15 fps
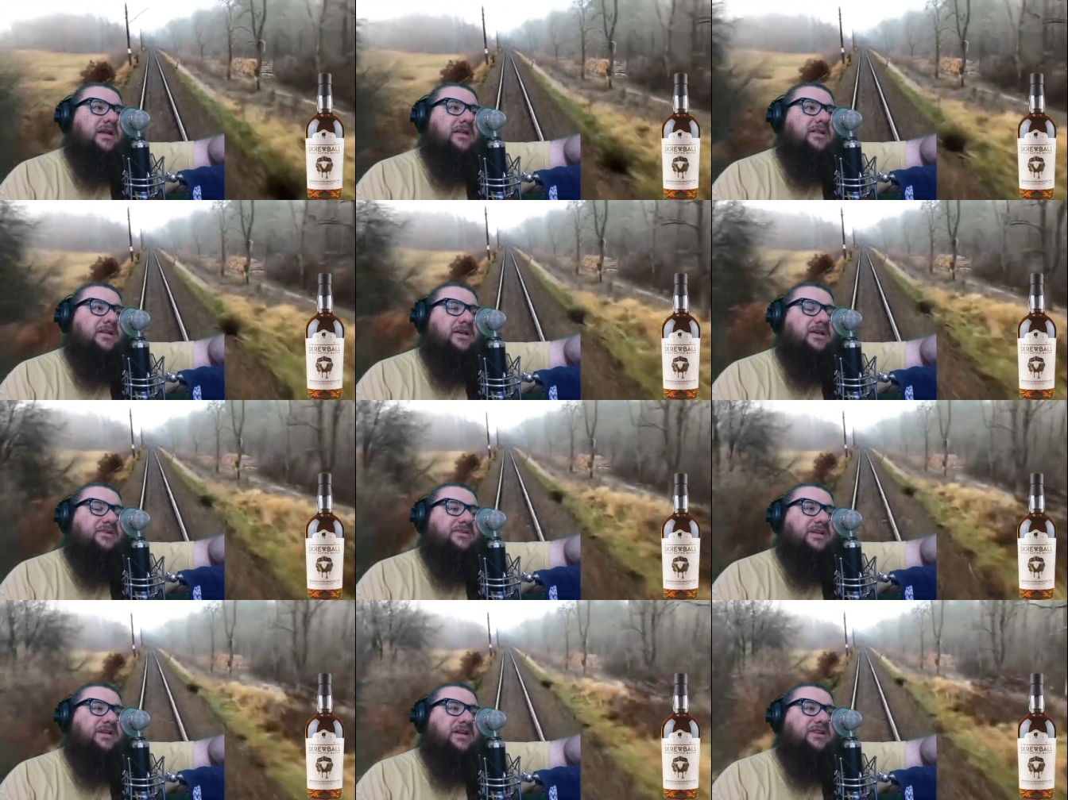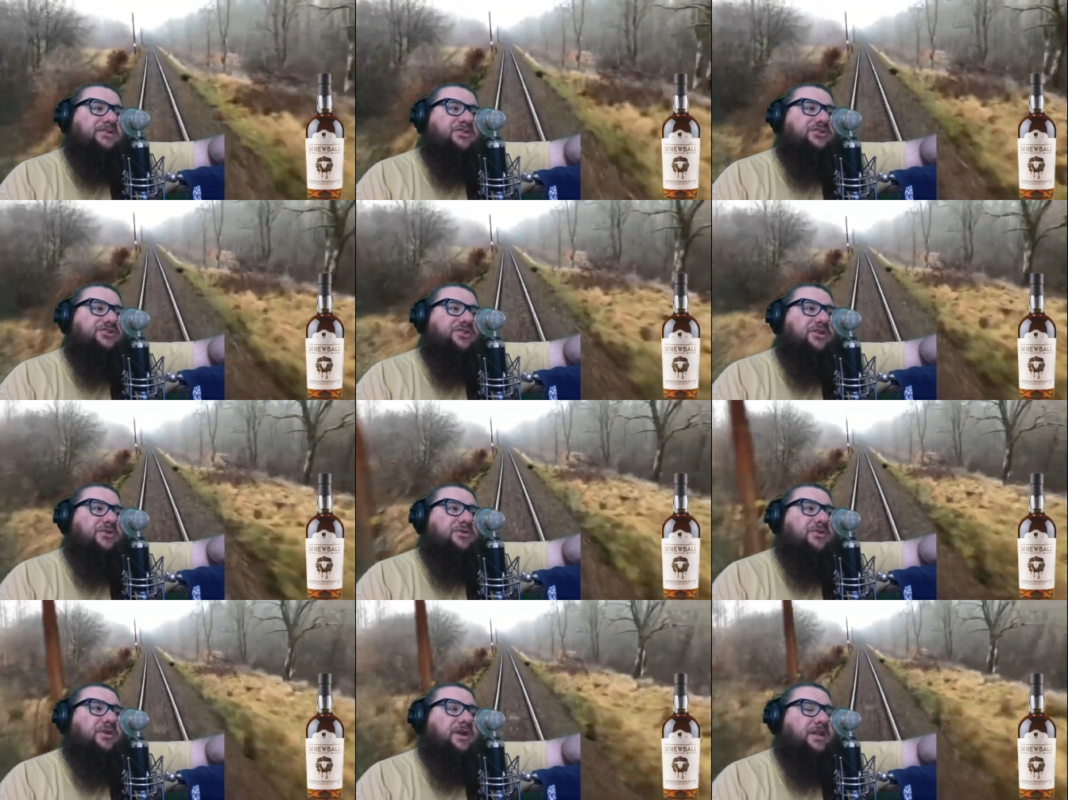Kelsey Hudgins
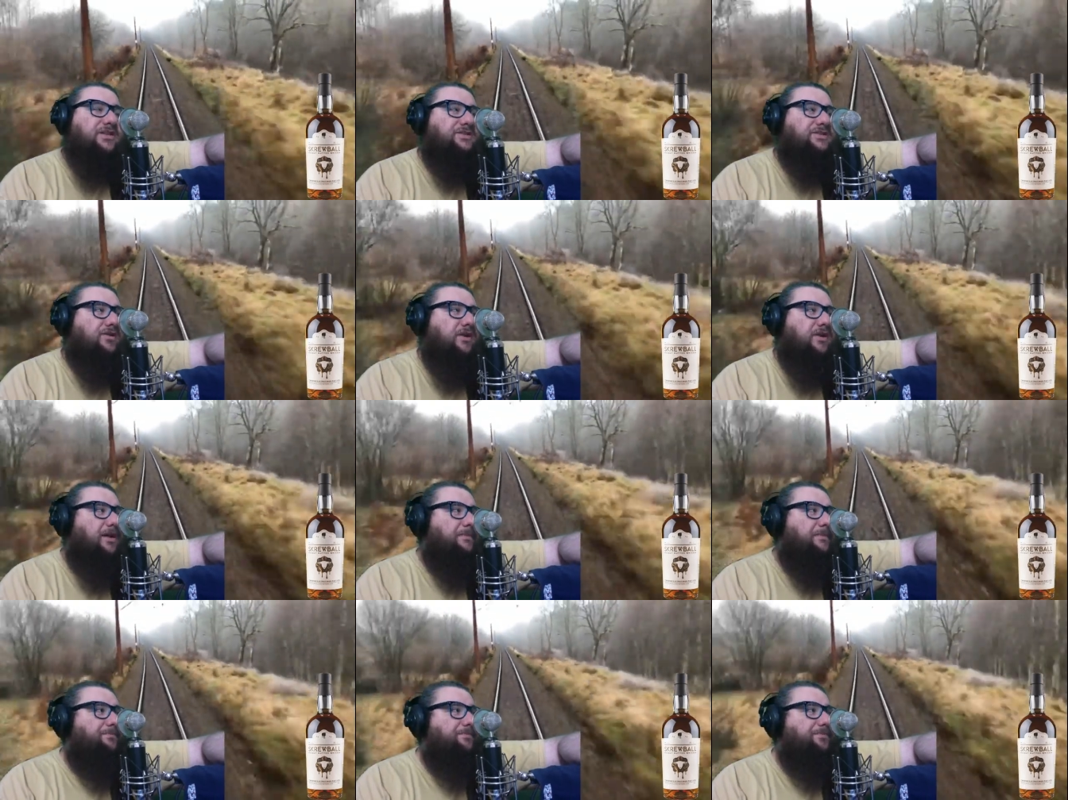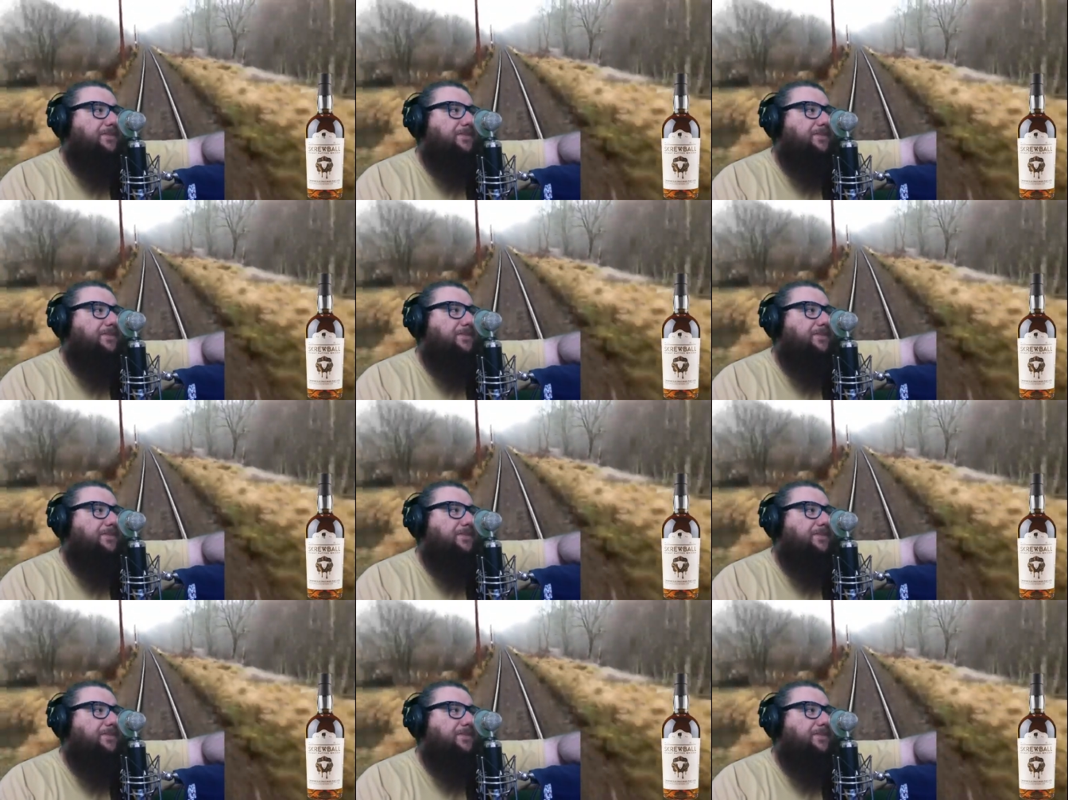Show on Instagram.